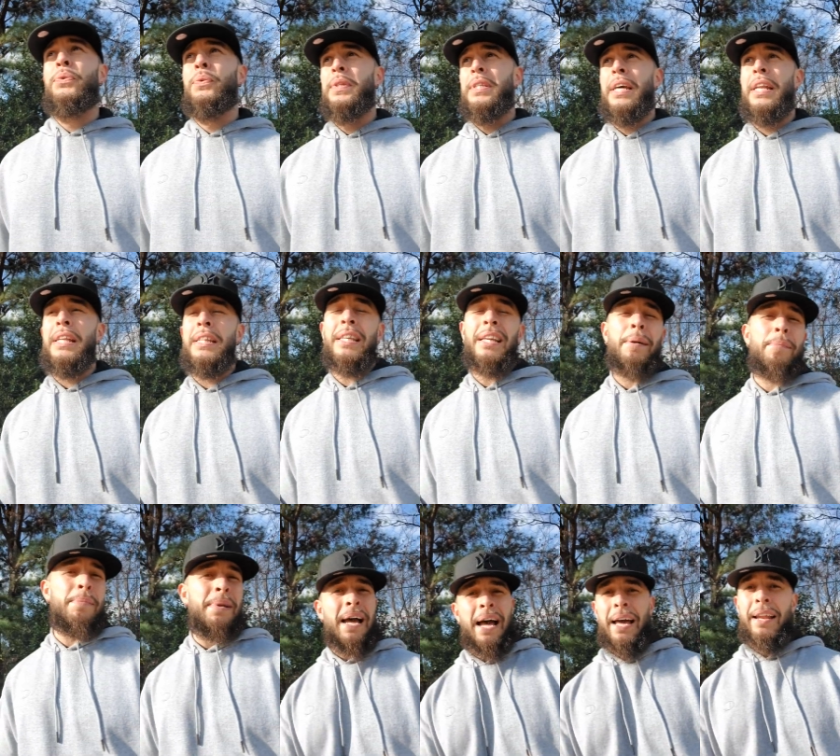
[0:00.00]
with anything.
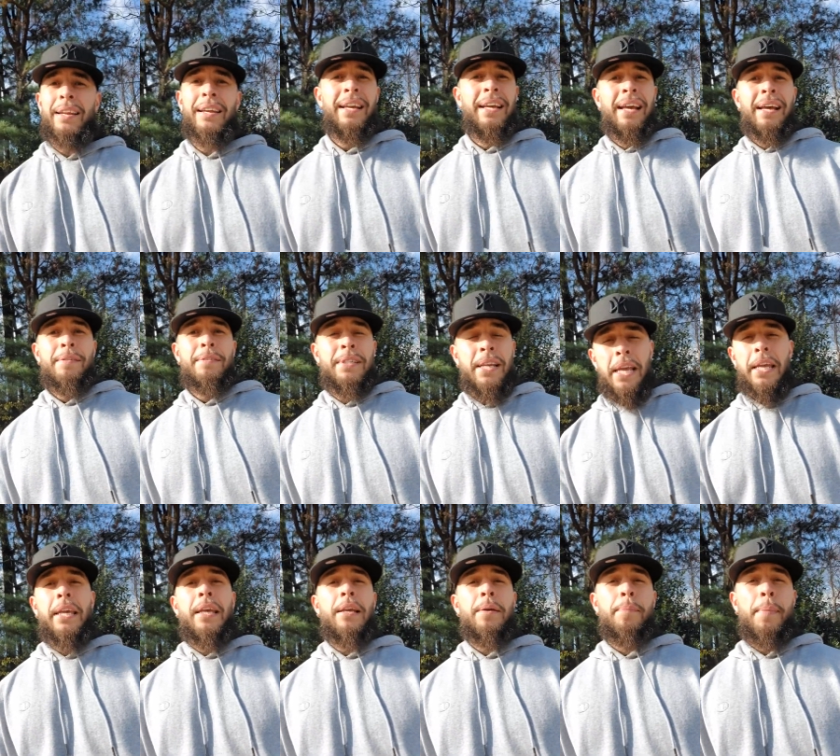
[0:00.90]
I'm not
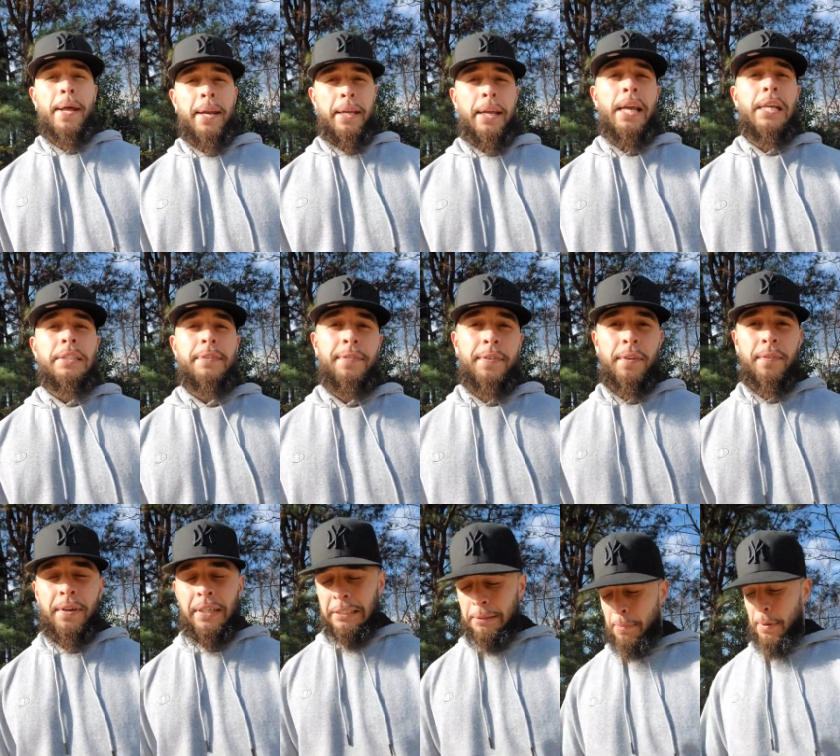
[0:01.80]
taking medication for the
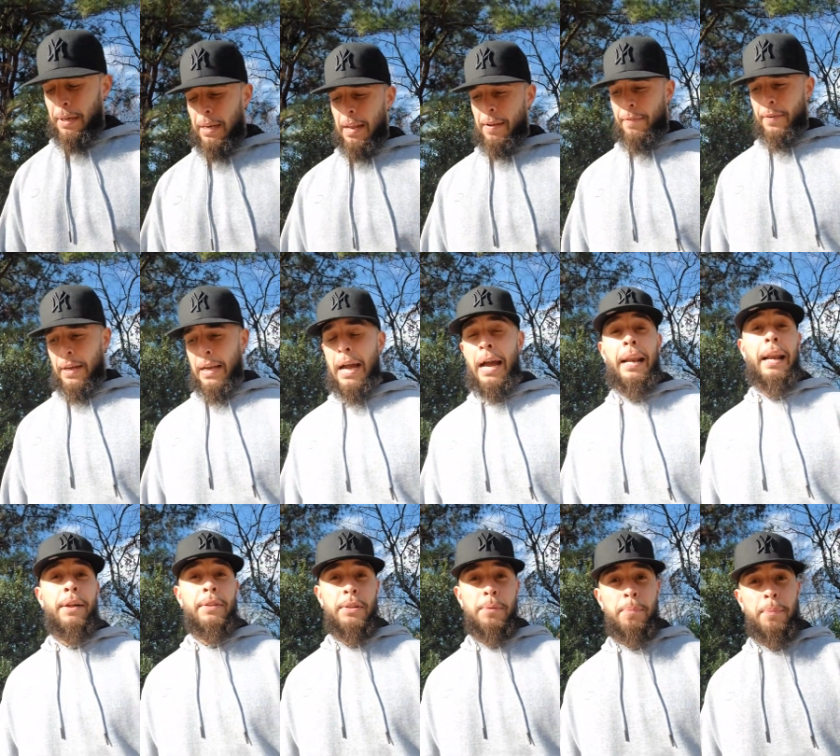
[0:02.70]
rest of my life. I got
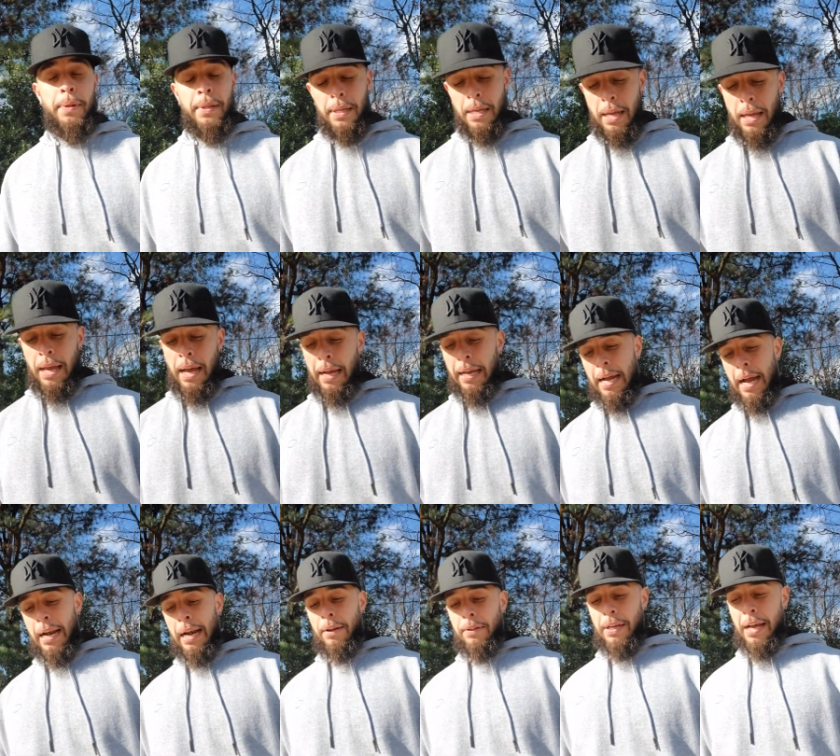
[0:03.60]
out
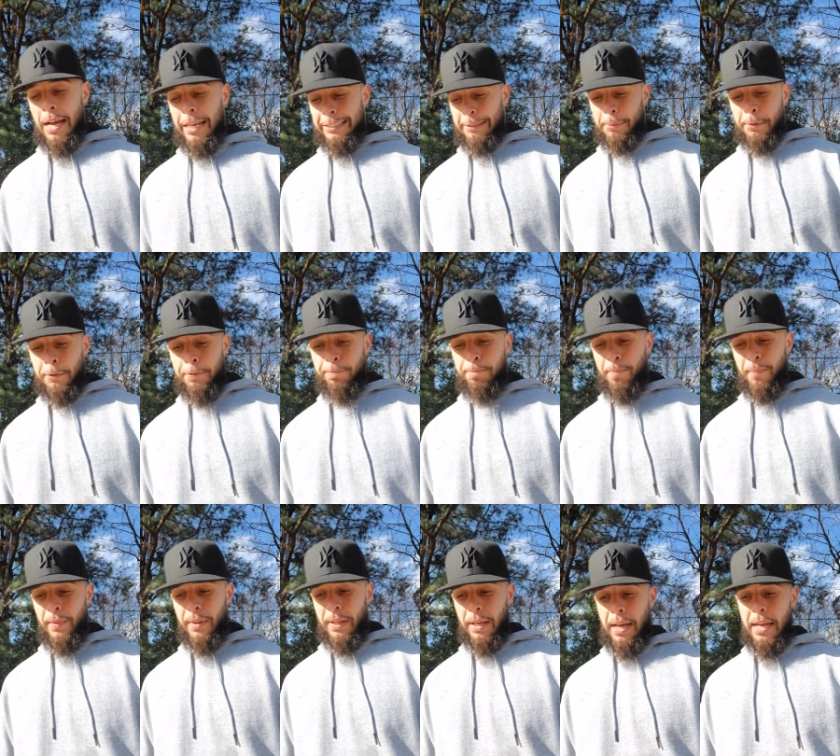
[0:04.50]
the hospital
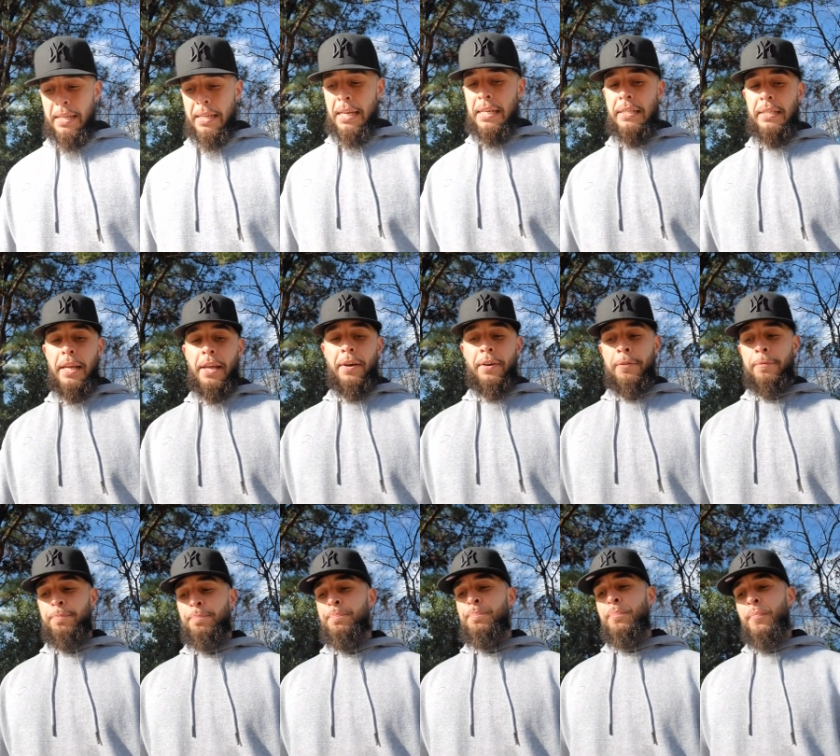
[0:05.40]
8 days later,
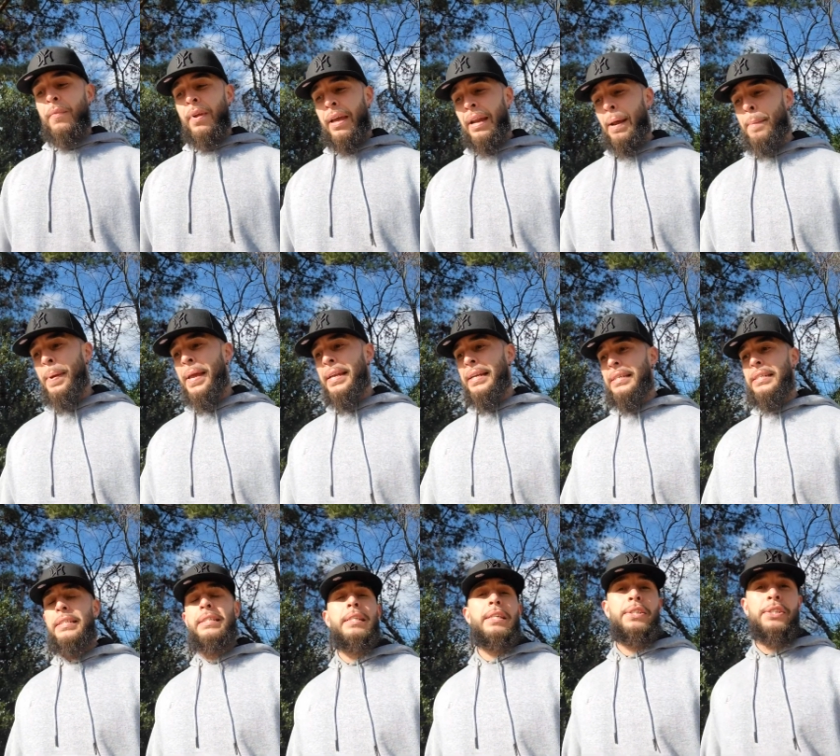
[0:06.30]
and I made a
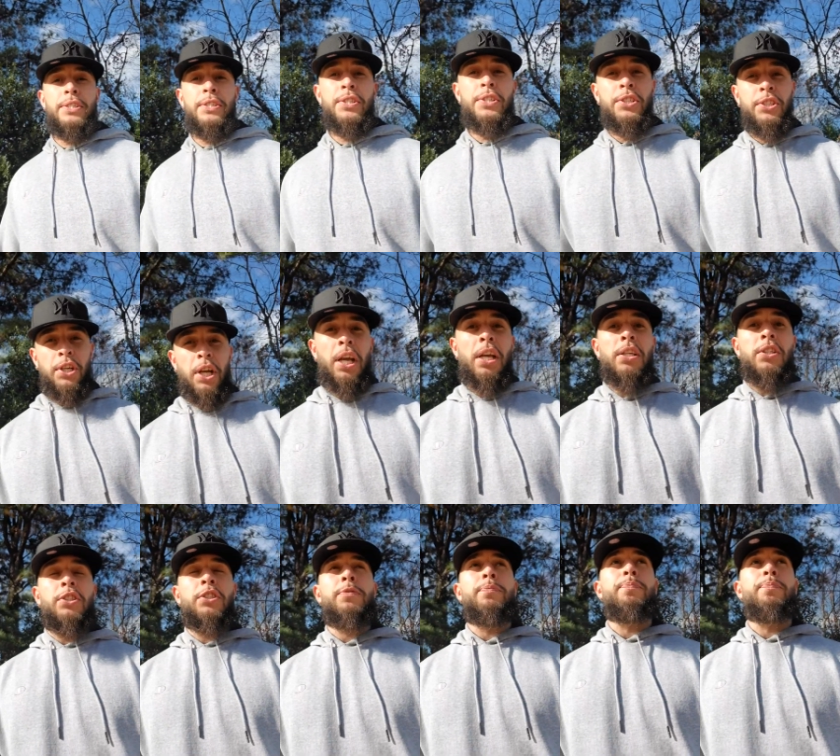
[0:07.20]
decision to change